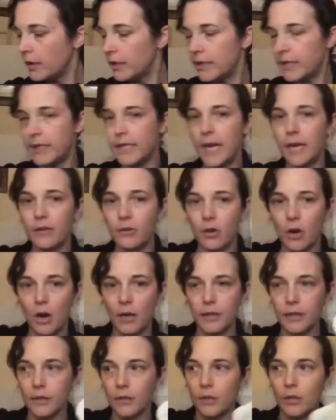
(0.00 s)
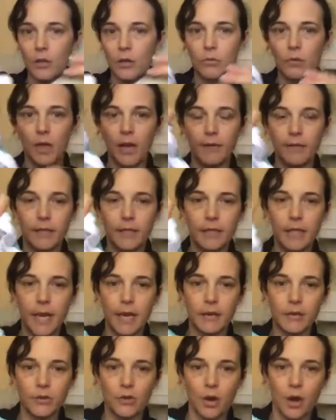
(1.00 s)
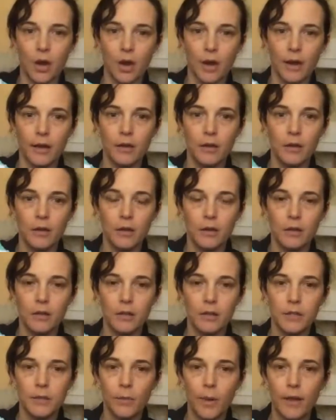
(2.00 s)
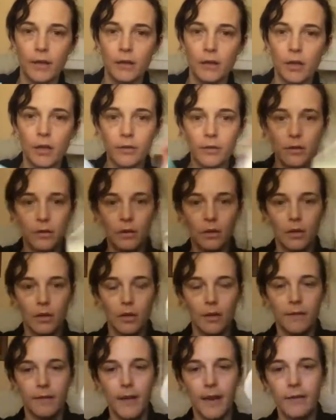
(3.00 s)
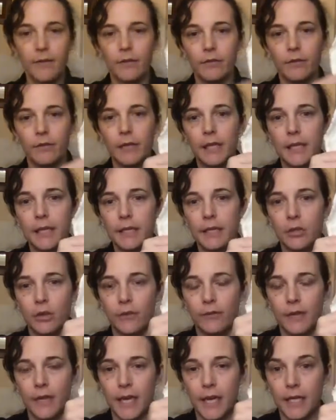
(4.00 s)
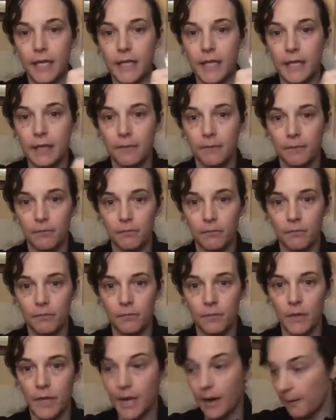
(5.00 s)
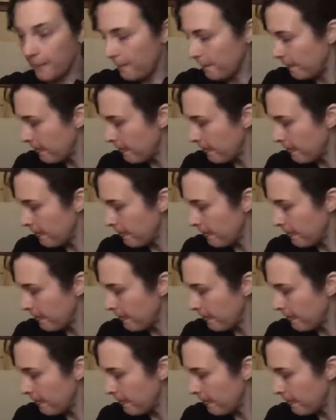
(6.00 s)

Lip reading: stay dry. So a lot will have a stay dry sway cloth. They have really soft netting. Now,